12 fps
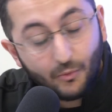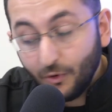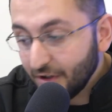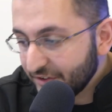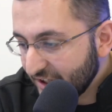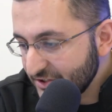
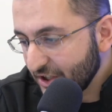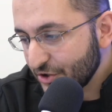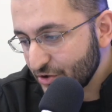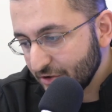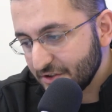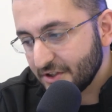Well, that's
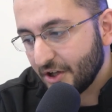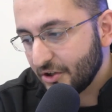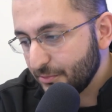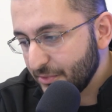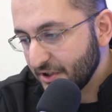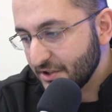actually the
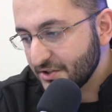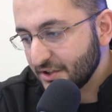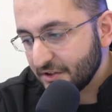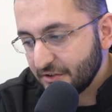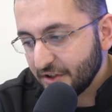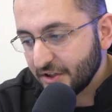other piece.
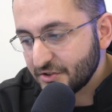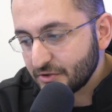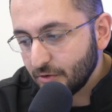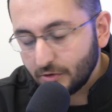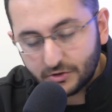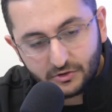I think it's
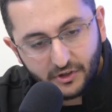called